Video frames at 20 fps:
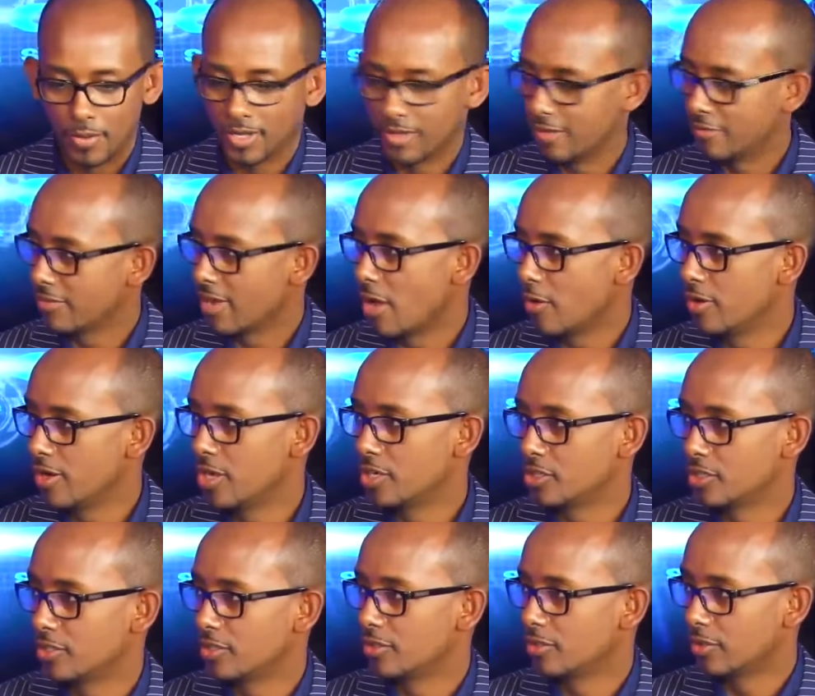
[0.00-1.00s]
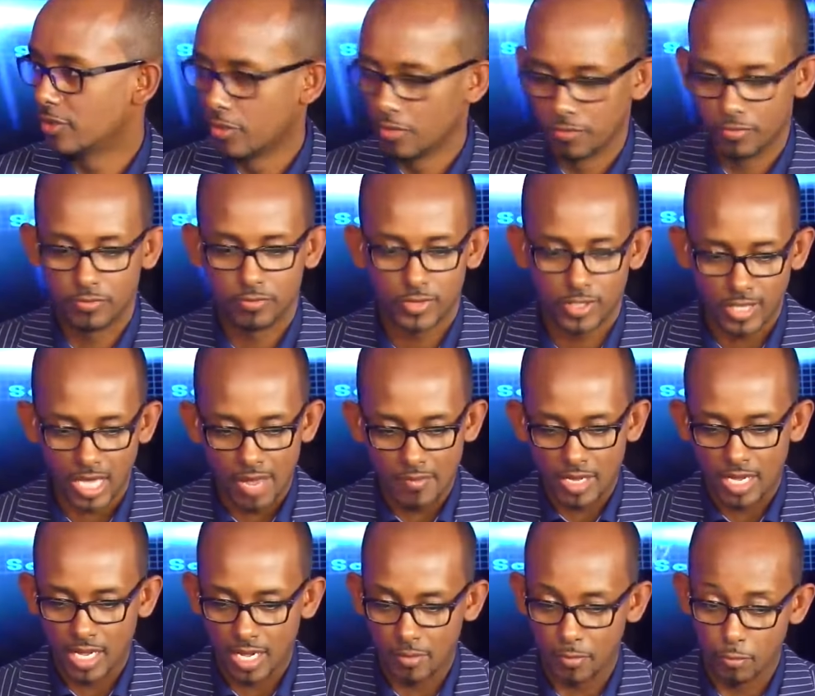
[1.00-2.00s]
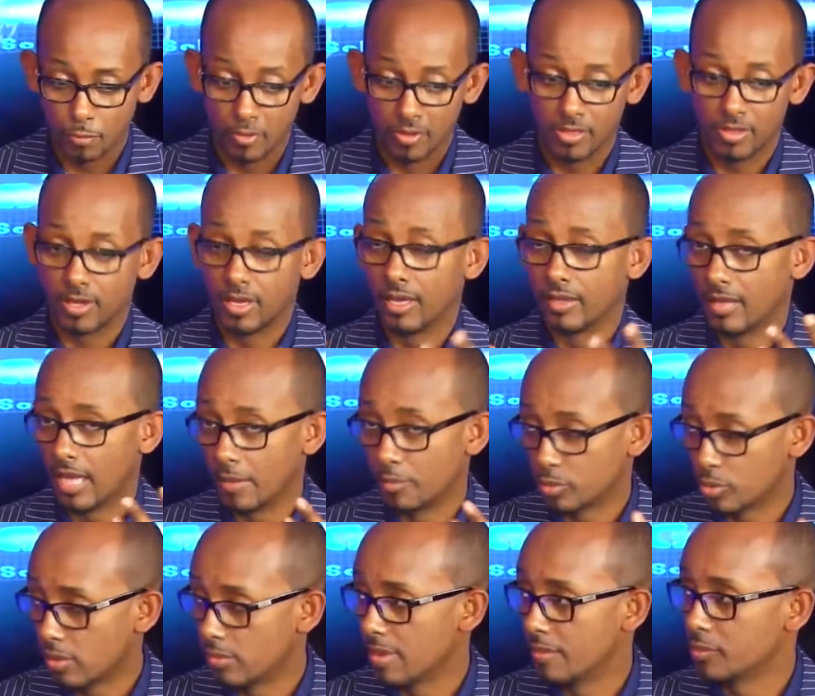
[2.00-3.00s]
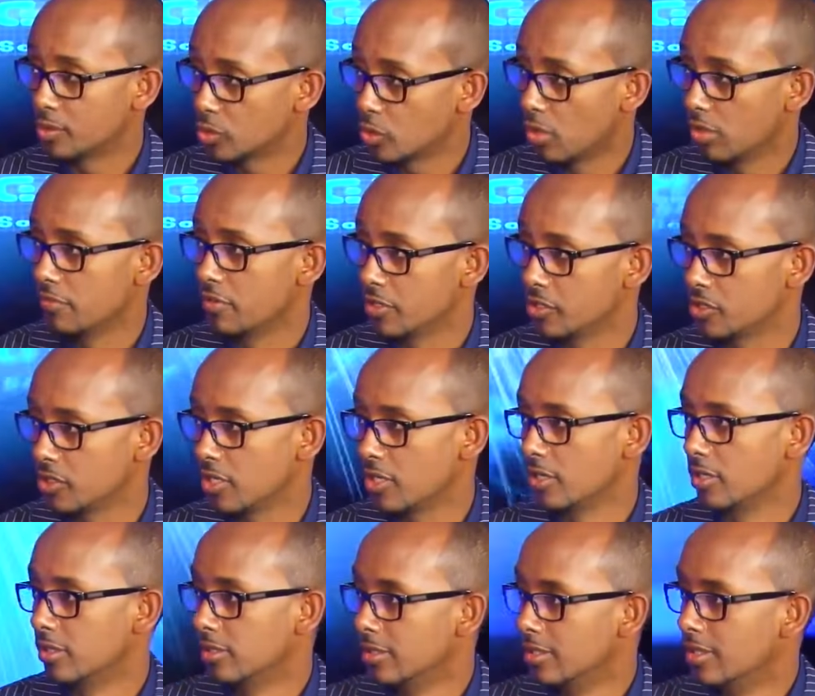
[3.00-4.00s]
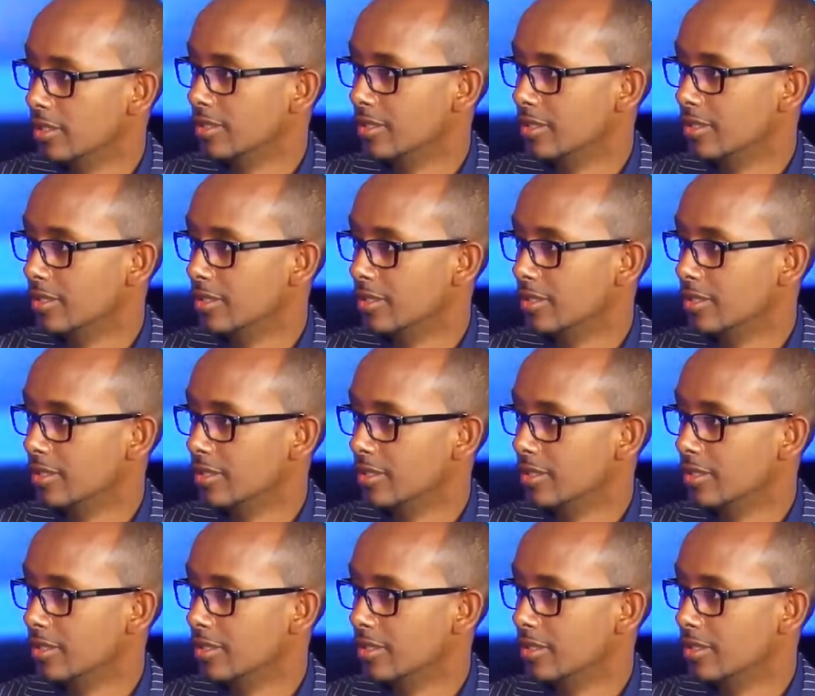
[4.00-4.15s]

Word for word: but the foundation of coming up with that problem solving skill